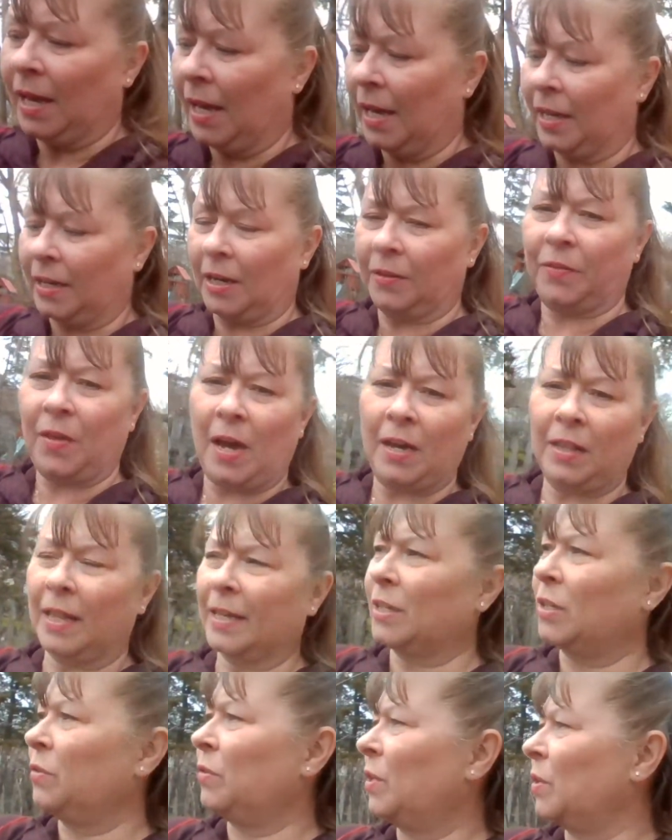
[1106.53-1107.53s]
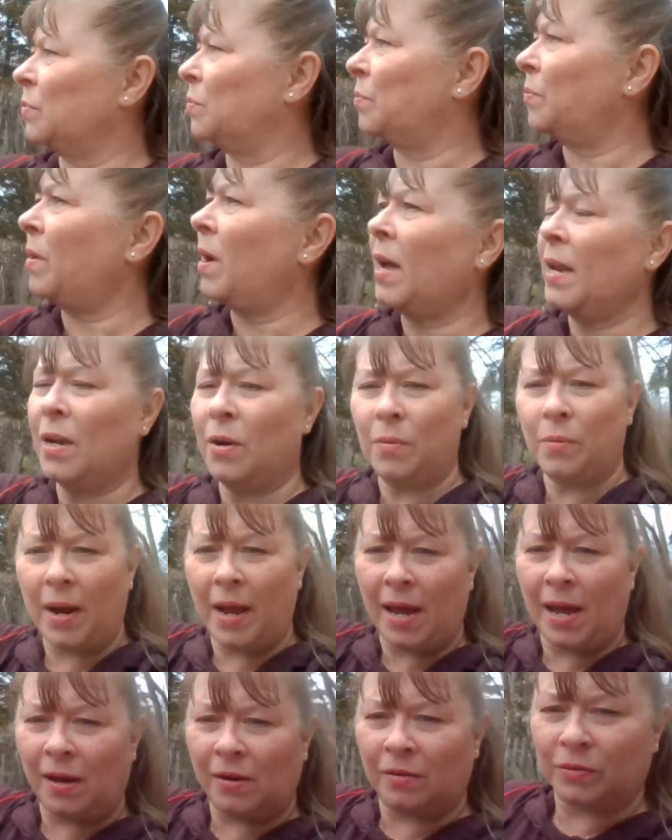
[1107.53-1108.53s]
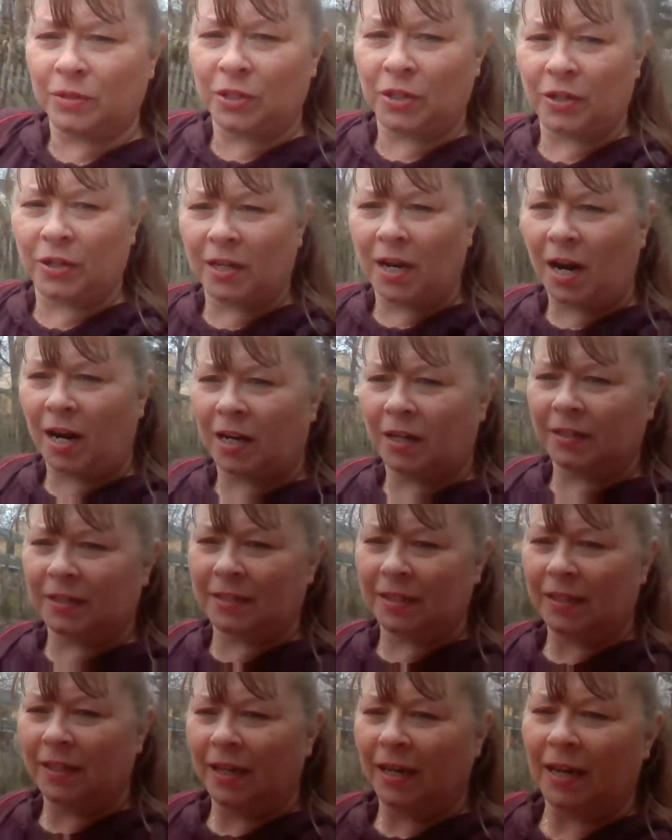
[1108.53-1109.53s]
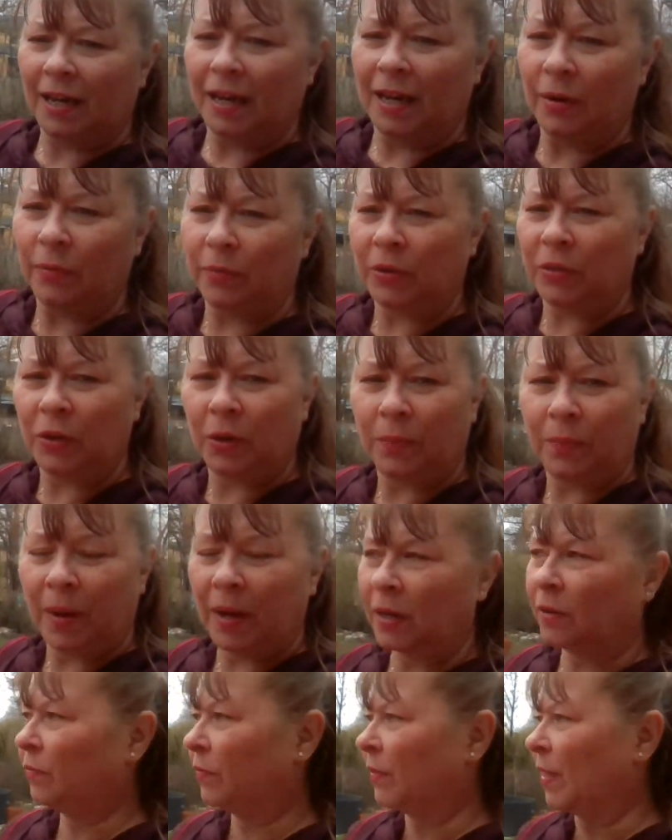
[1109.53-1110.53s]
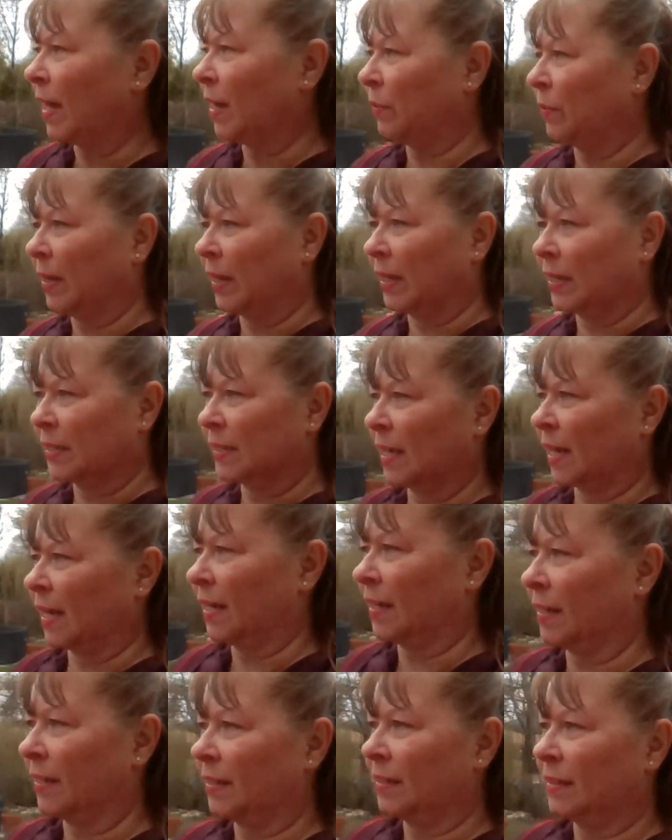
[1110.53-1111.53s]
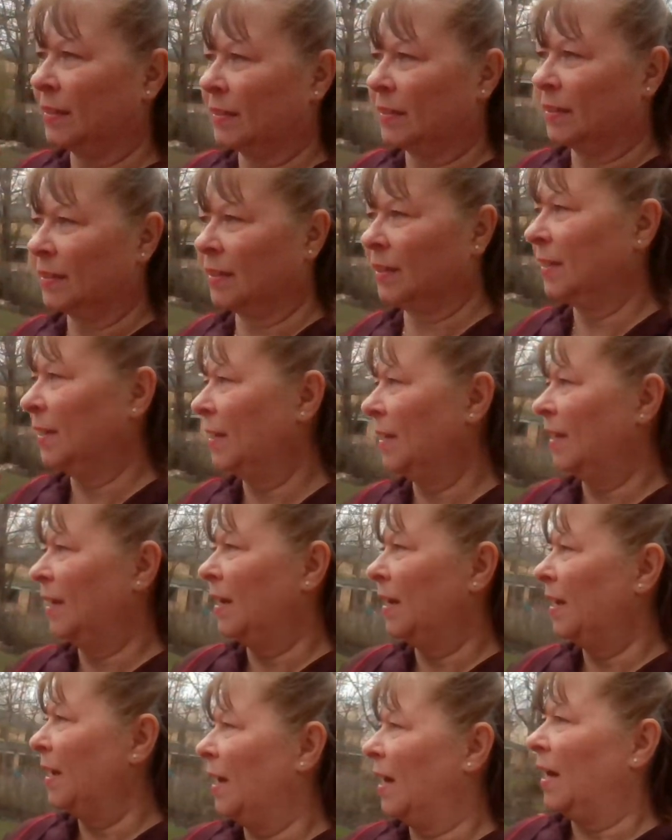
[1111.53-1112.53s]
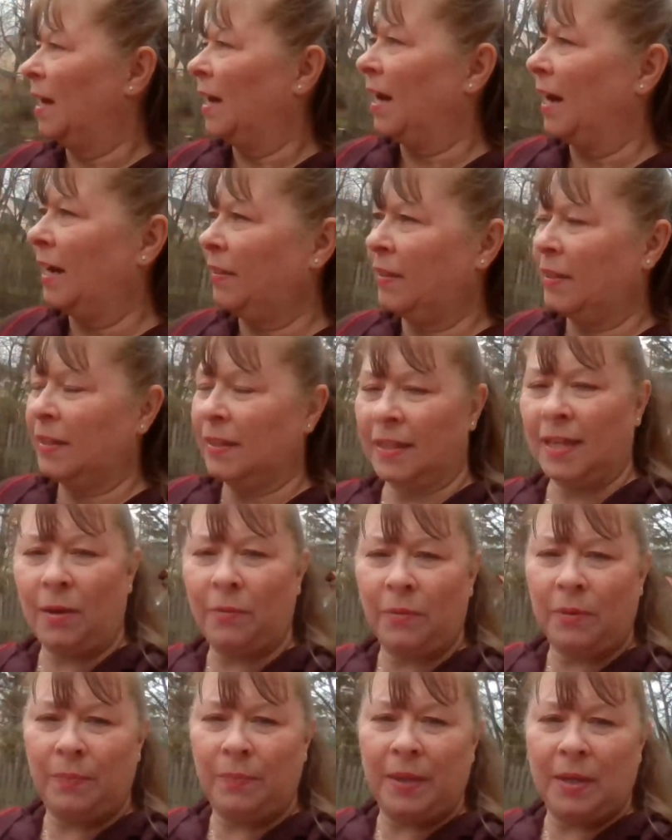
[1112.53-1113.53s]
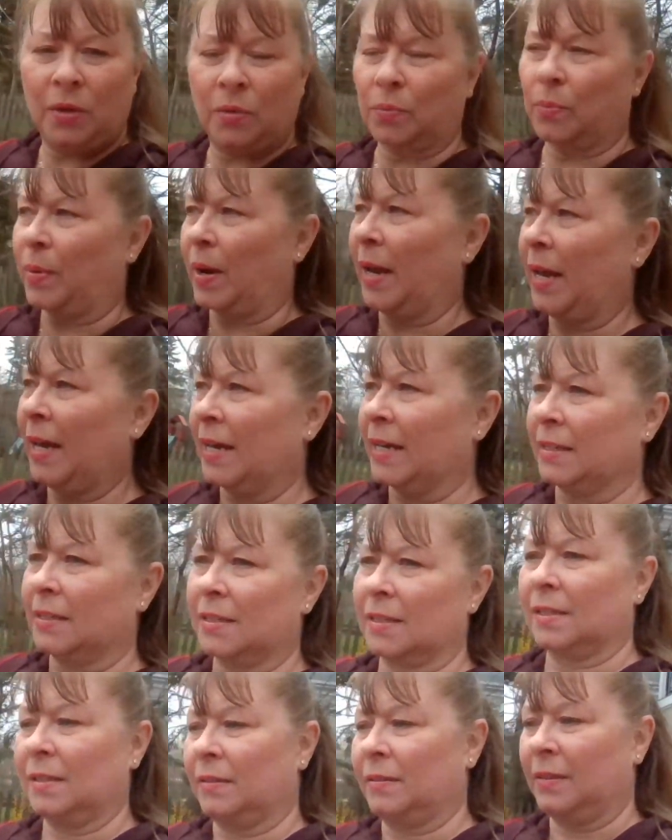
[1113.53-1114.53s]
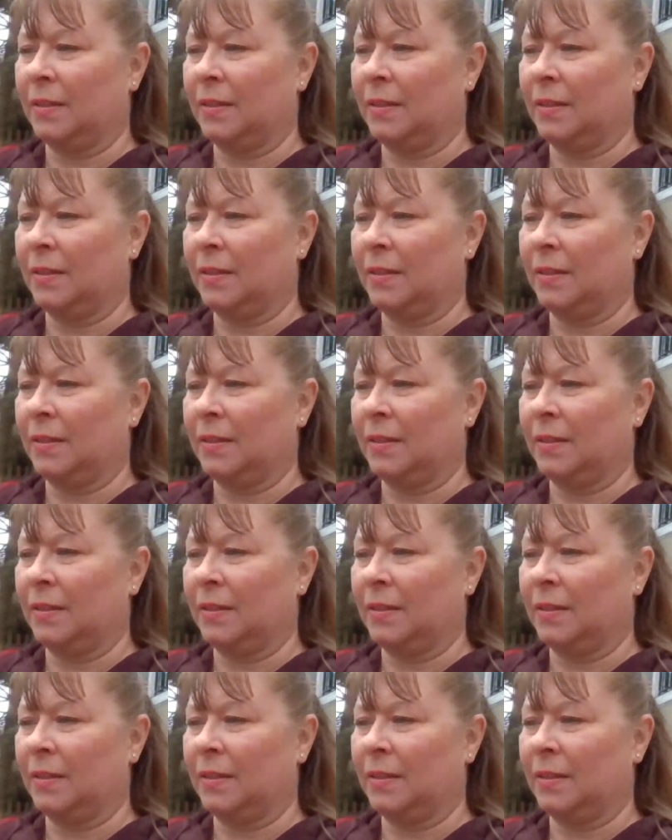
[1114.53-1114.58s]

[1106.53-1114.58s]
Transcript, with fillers: And I thought like you could run around your yard with your butterfly wings on. I think that would be great.